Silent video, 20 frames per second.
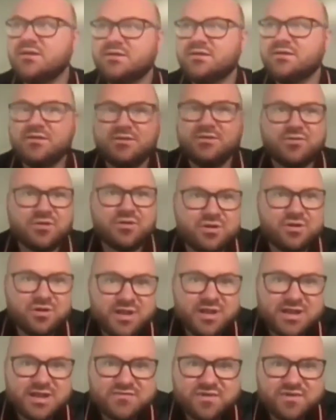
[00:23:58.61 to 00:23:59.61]
You're going on your
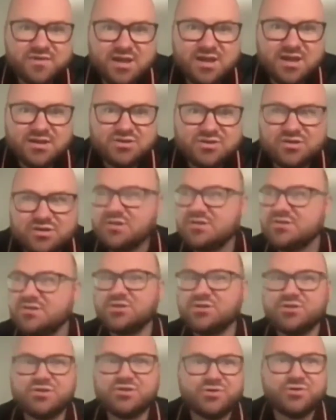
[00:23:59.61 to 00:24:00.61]
last vacations.
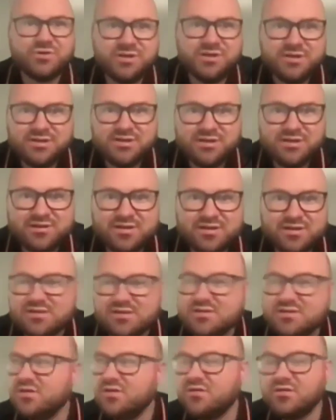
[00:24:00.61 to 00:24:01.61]
You're enjoying, this
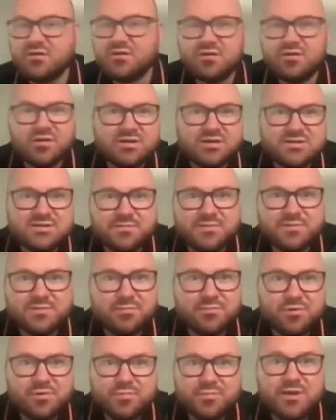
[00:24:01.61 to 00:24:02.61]
100-degree
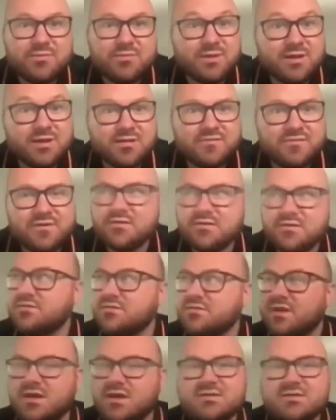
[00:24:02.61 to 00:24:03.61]
September week we have here.
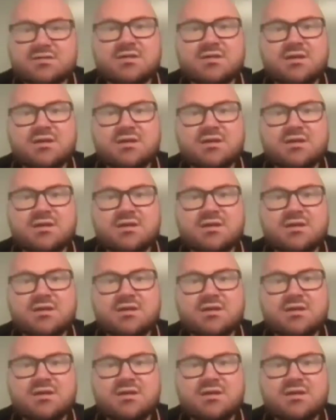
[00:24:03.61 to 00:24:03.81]
Nuts.